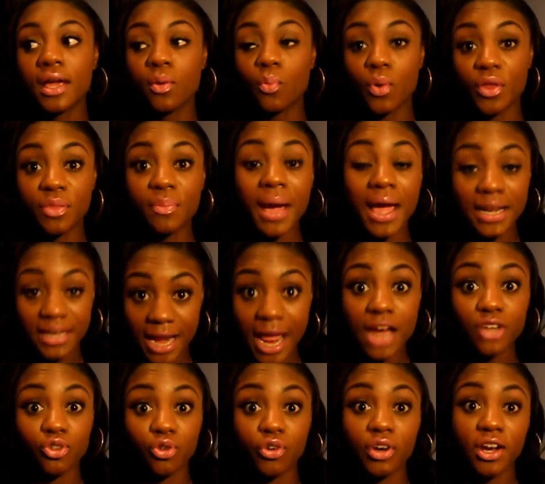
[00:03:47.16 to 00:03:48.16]
With my
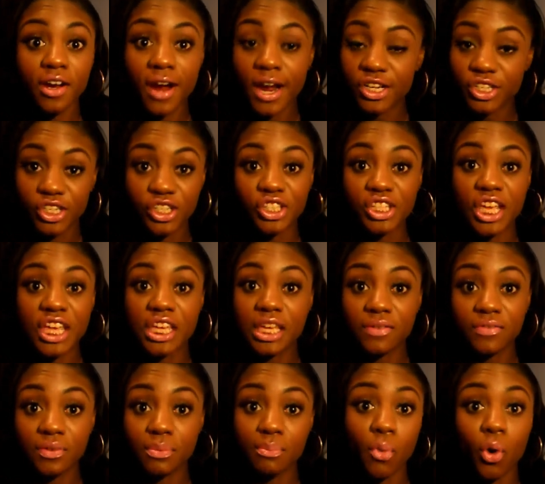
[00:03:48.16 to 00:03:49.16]
natural hair, I should say,
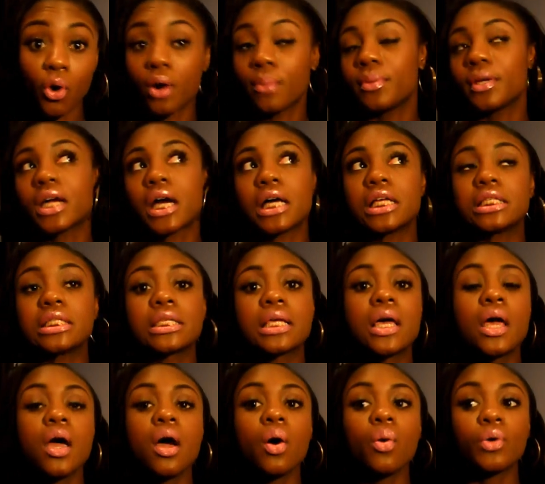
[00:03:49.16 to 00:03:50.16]
even more, because
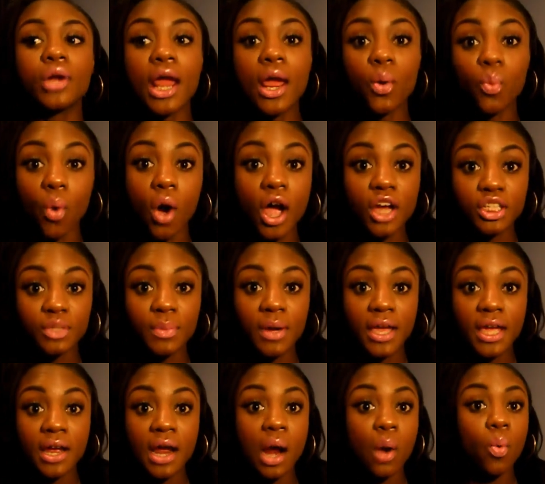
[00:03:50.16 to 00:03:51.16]
when I wash
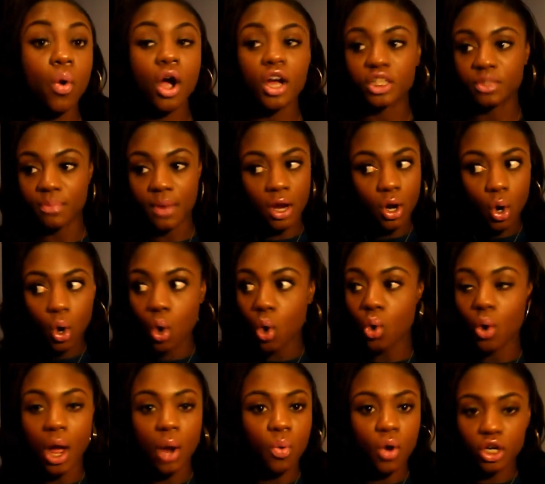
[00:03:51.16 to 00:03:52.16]
my hair, I wash
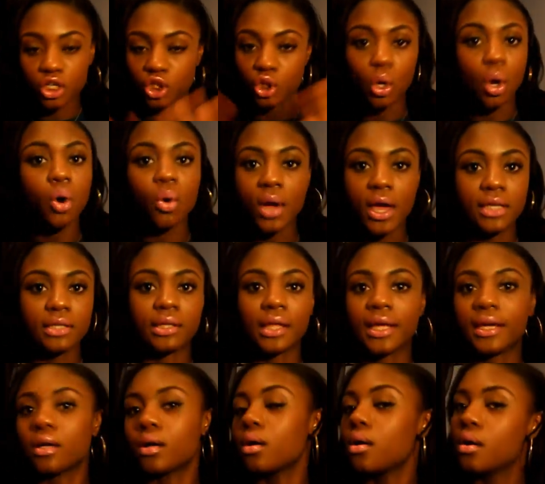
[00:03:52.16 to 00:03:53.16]
the whole head,
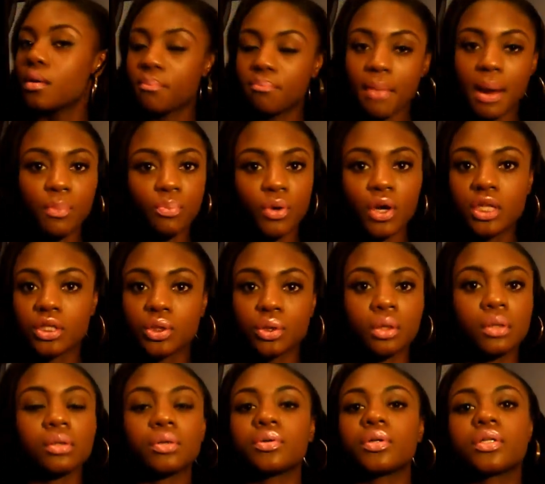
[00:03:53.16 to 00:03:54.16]
like my braids
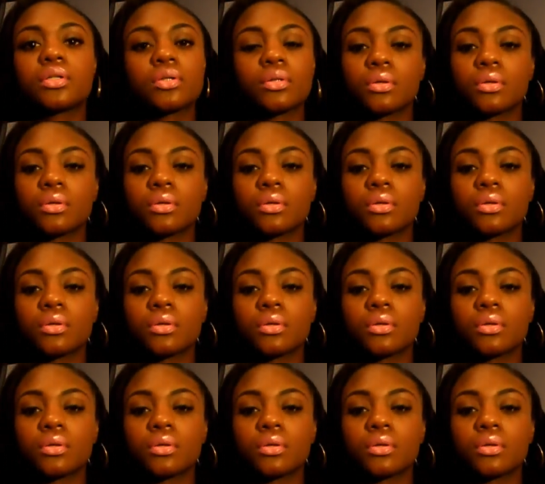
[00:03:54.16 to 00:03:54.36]
included.